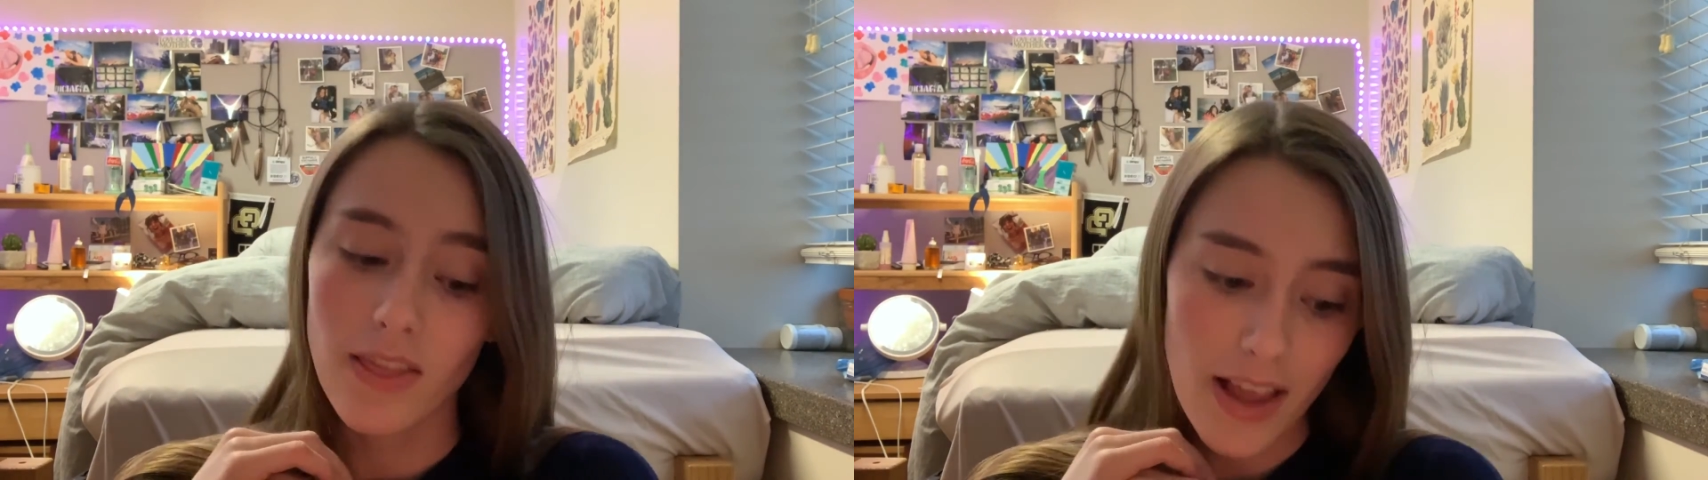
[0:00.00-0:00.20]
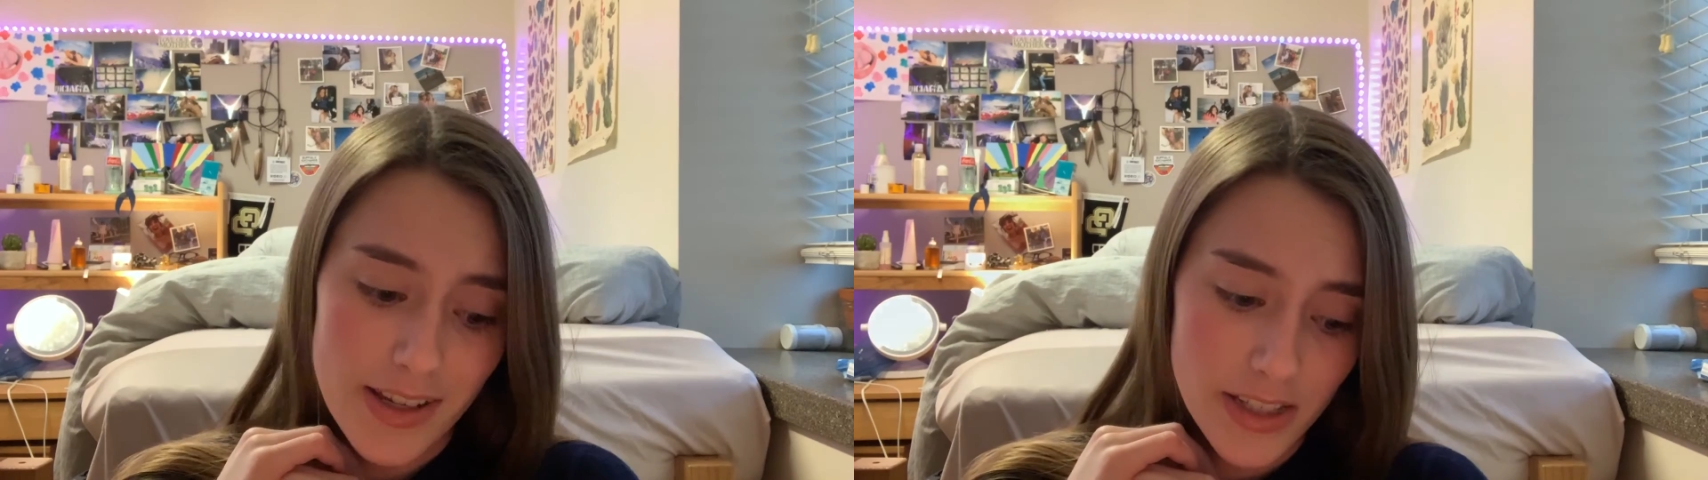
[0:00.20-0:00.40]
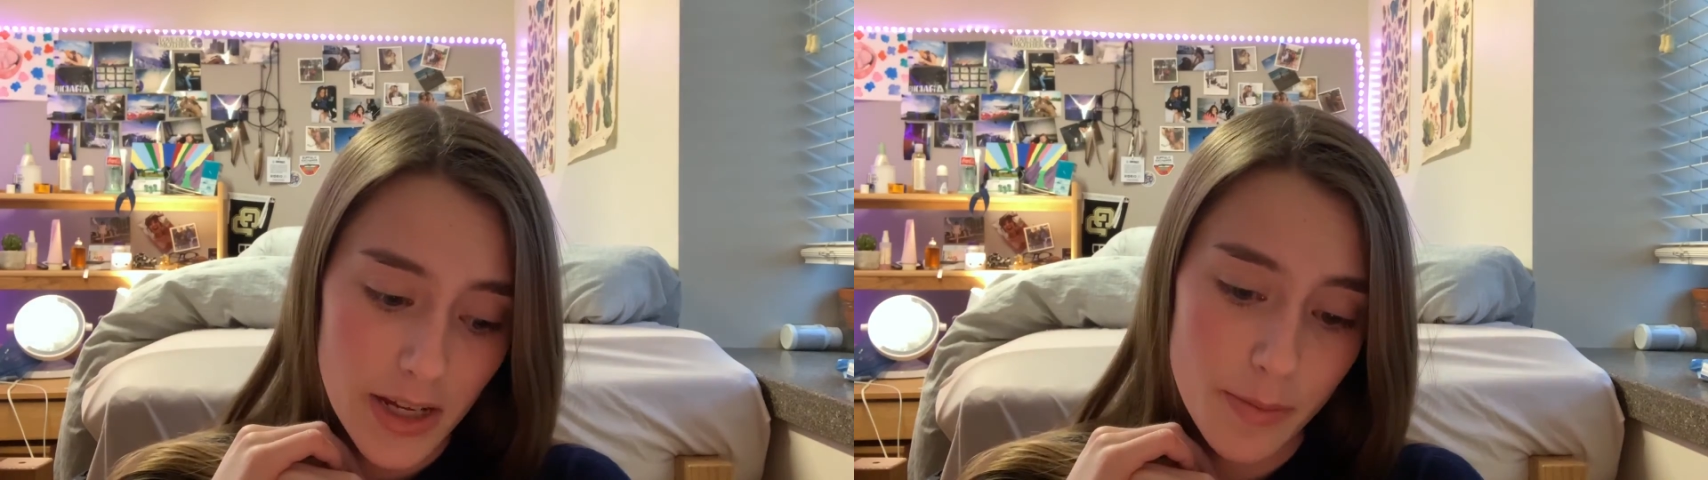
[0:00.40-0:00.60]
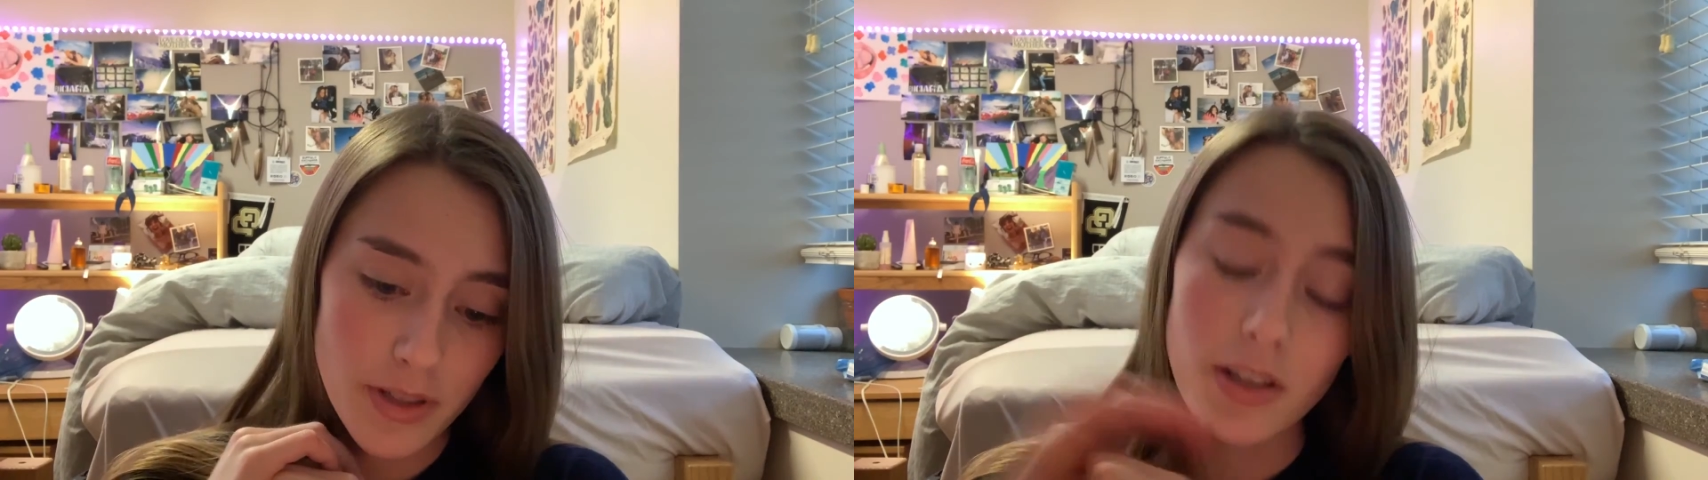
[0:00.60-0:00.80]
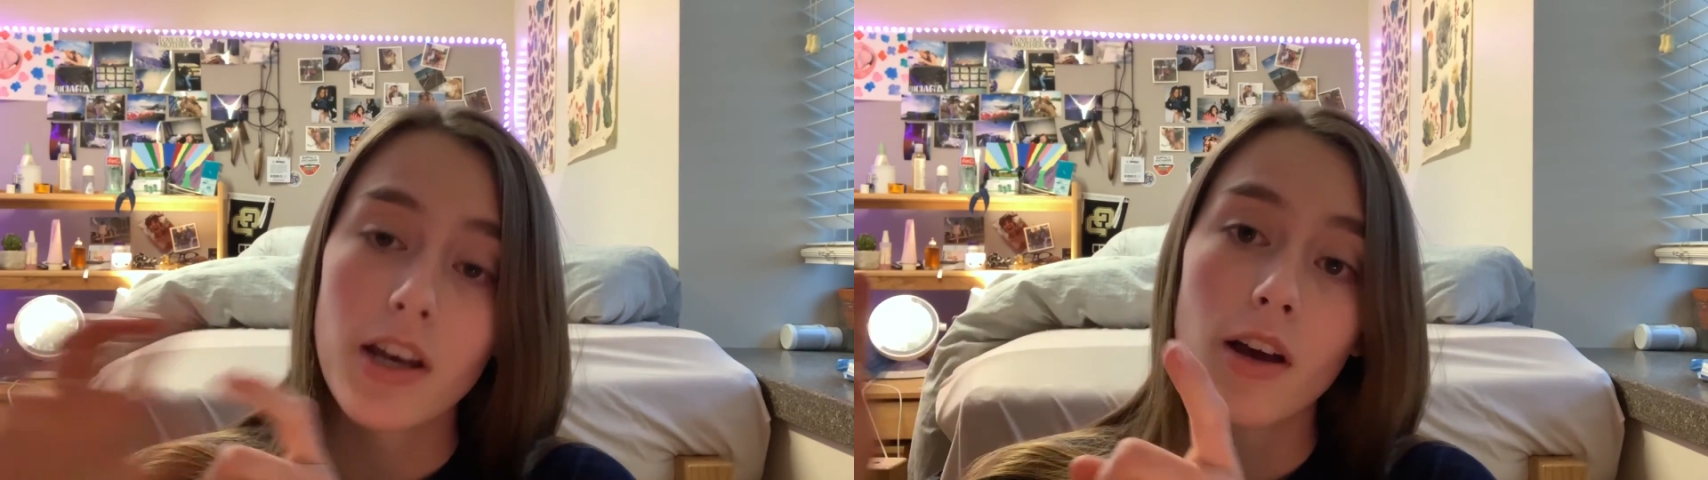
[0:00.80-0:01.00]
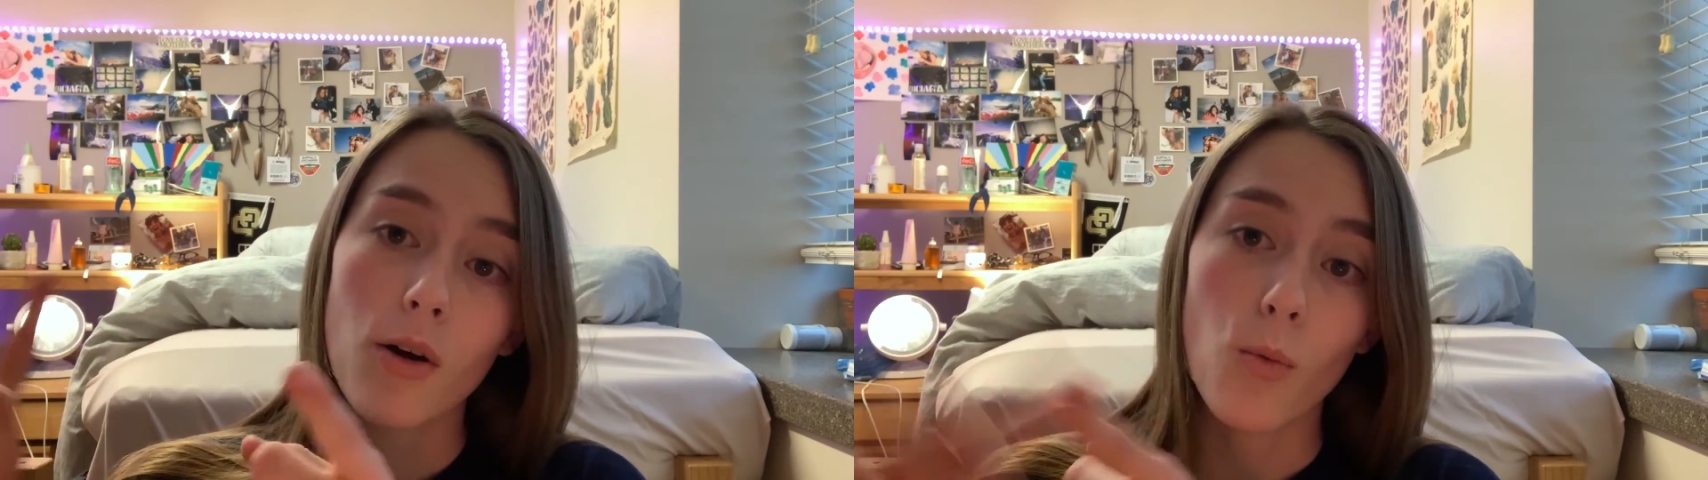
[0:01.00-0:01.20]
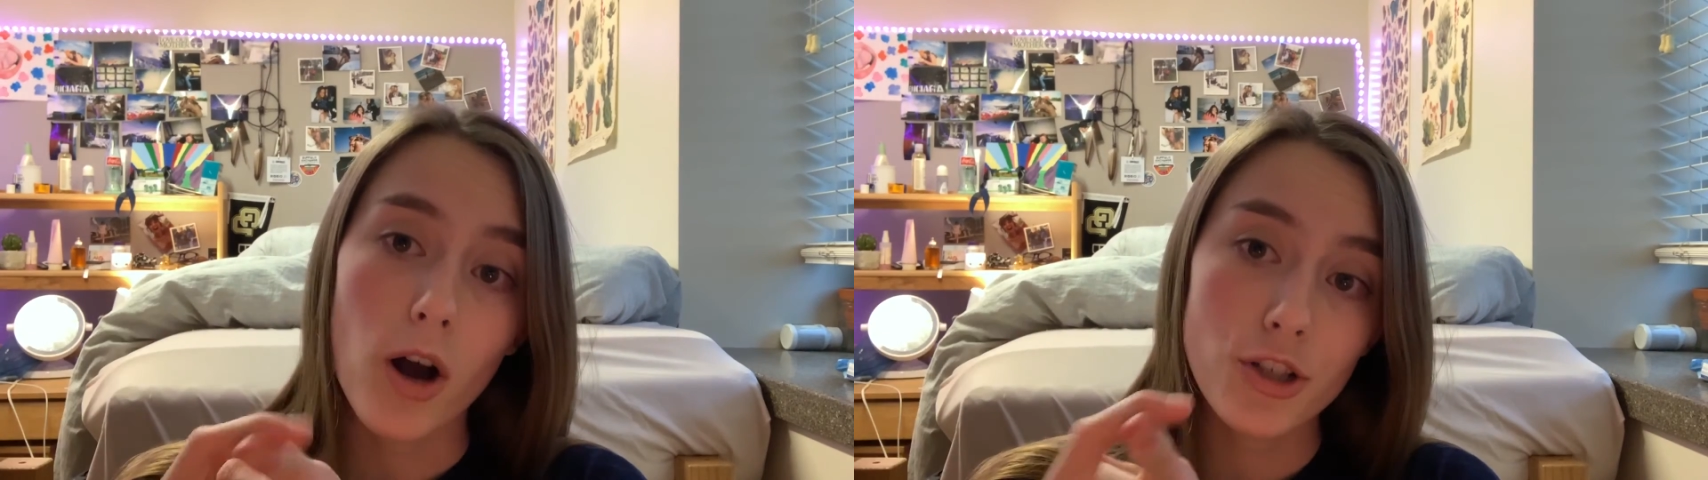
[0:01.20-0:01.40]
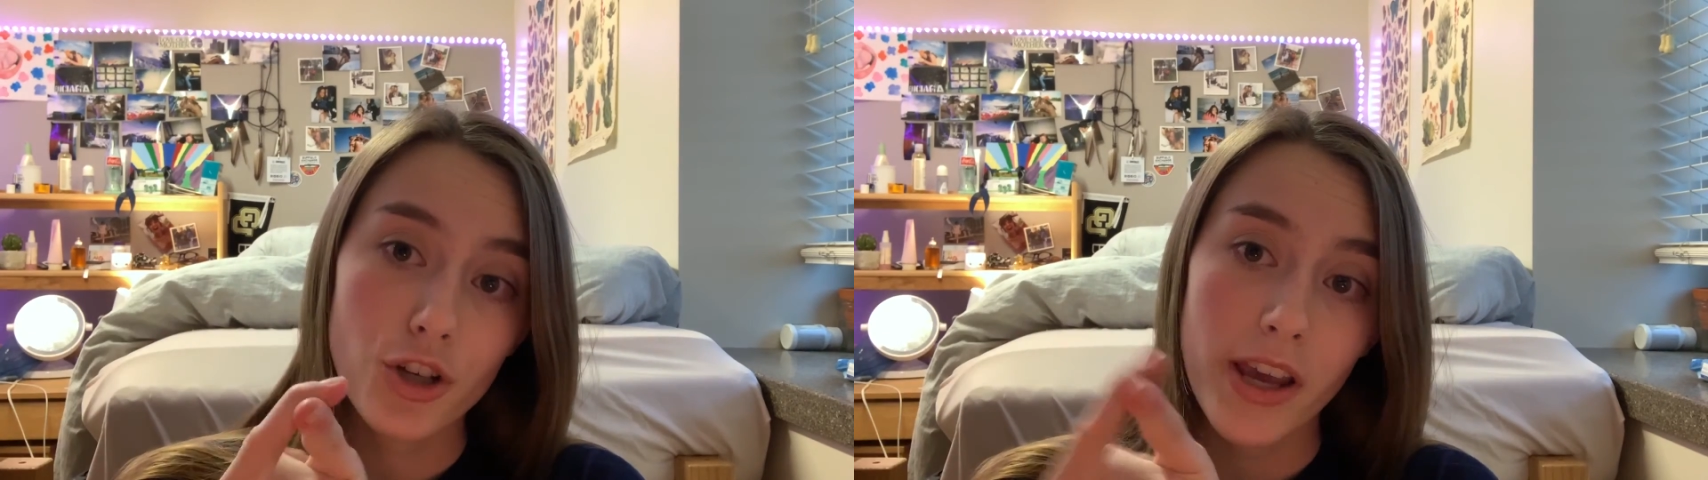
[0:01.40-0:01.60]
Last tips,
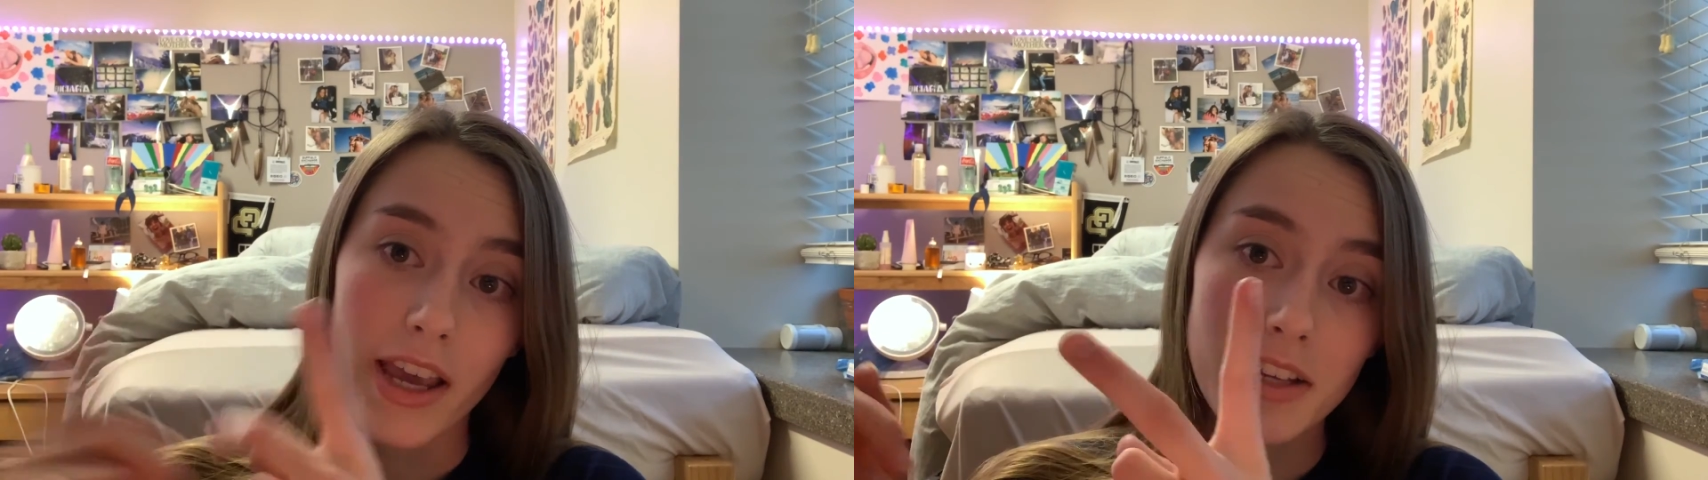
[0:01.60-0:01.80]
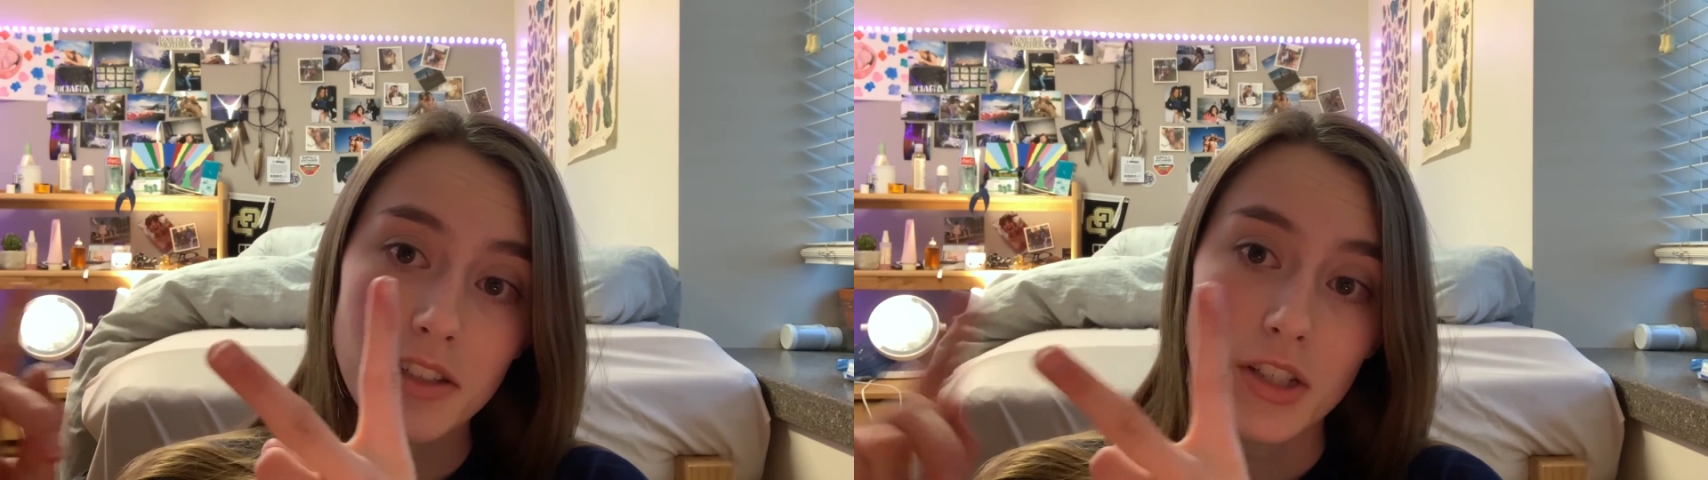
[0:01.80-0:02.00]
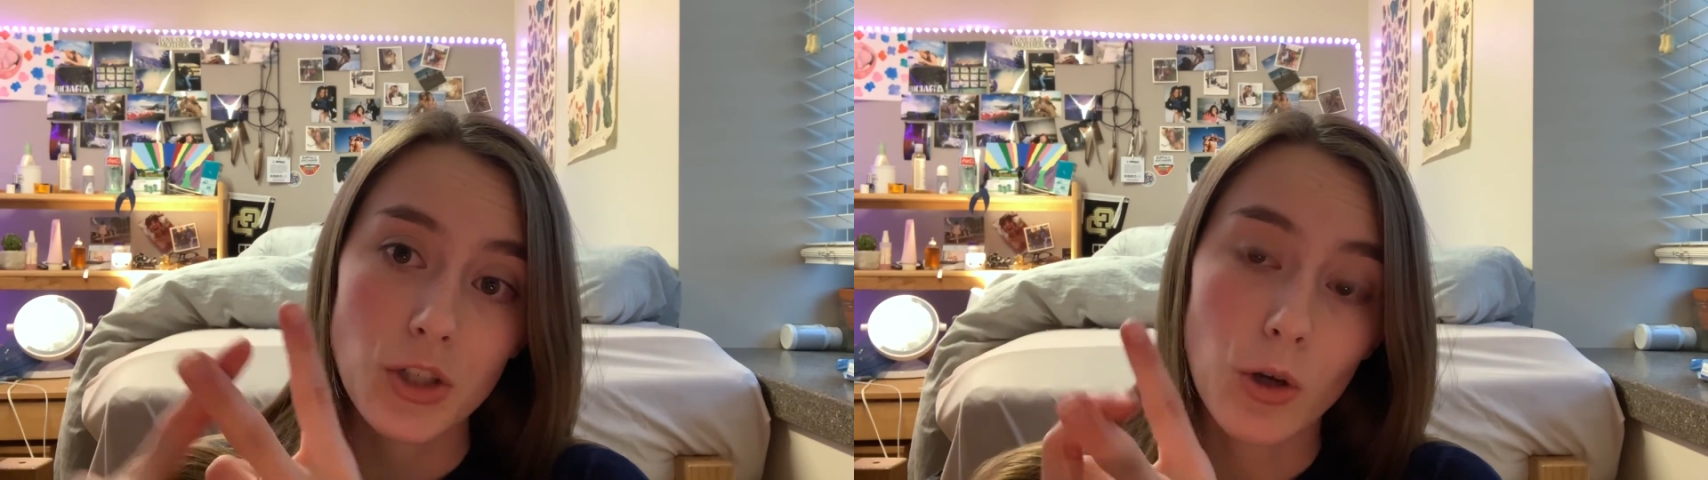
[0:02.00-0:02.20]
wash your hands,